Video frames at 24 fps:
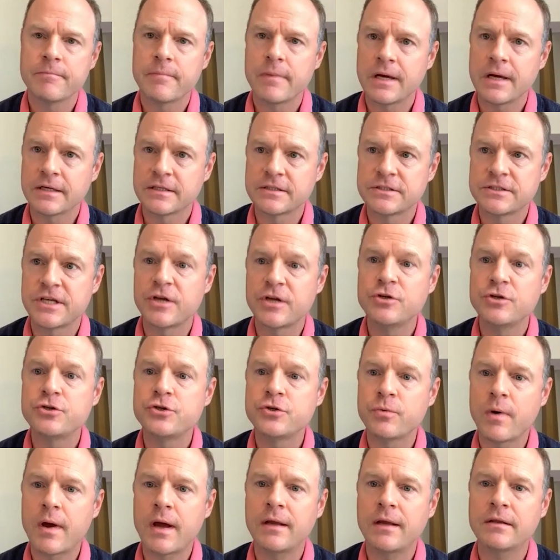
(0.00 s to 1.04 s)

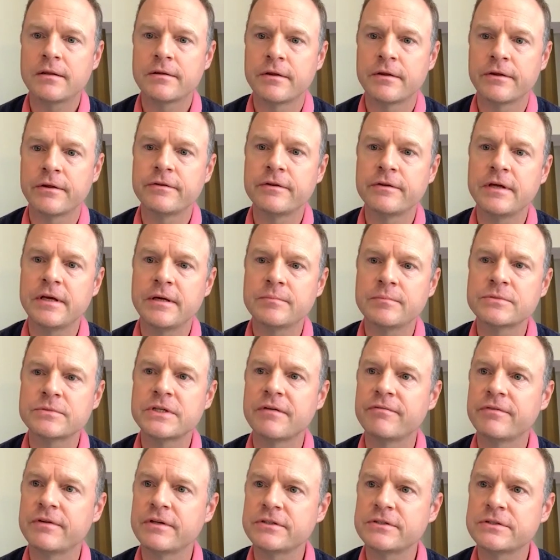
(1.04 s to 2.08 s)
accentuate the themes
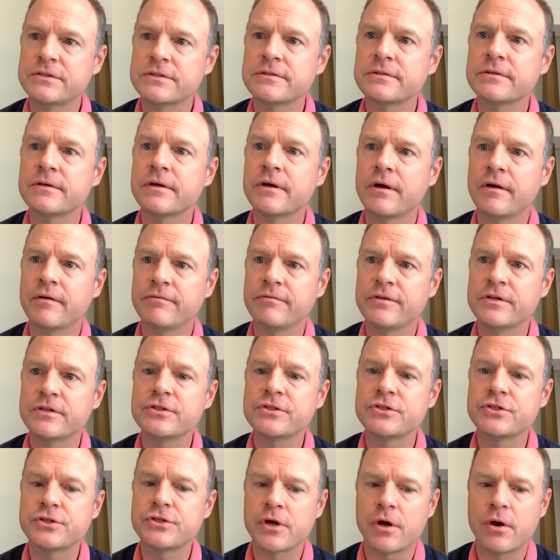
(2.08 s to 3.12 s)
of this
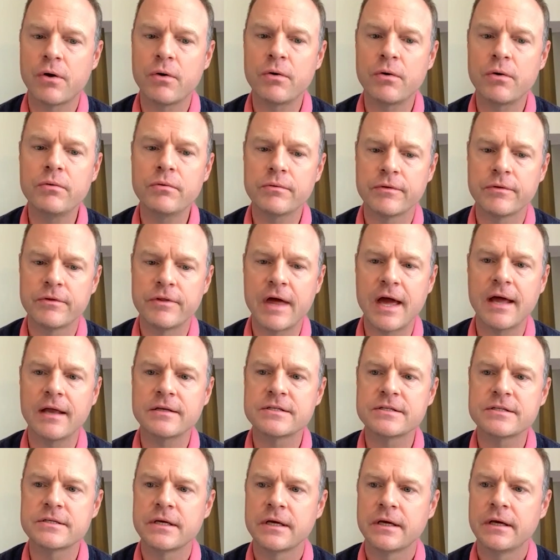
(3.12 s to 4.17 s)
show.
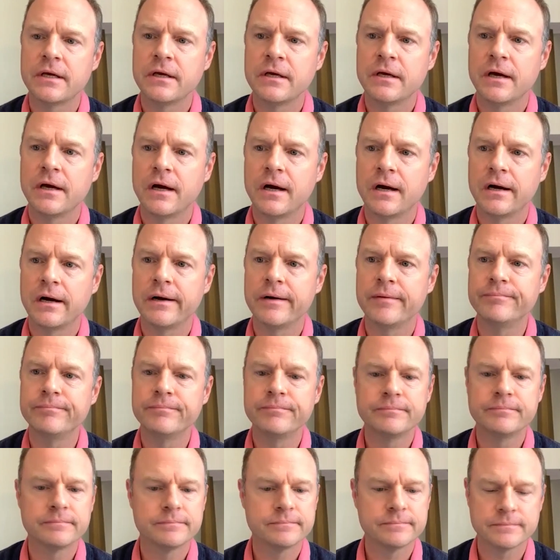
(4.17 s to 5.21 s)
That
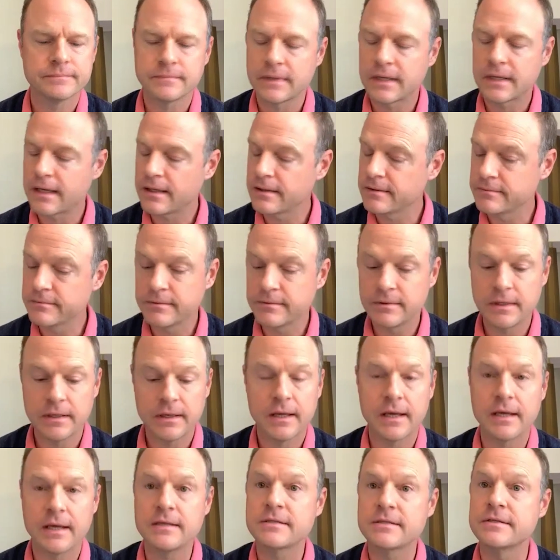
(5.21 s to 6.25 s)
I
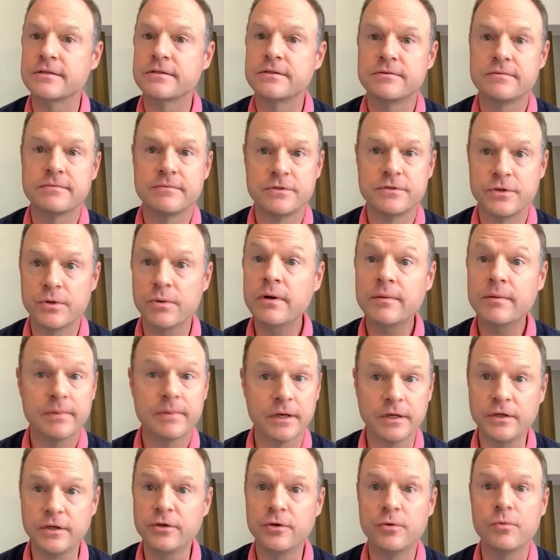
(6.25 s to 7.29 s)
hate to do it,
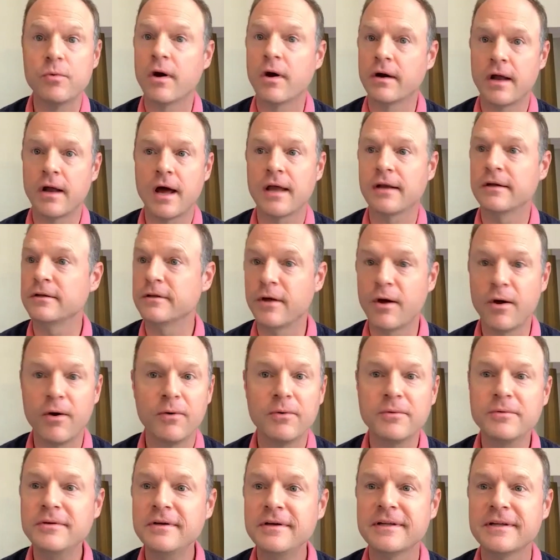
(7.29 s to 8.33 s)
but you are not
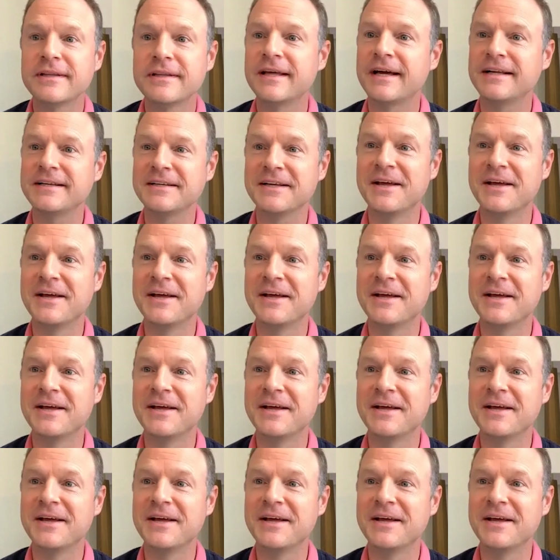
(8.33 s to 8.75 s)
alone. That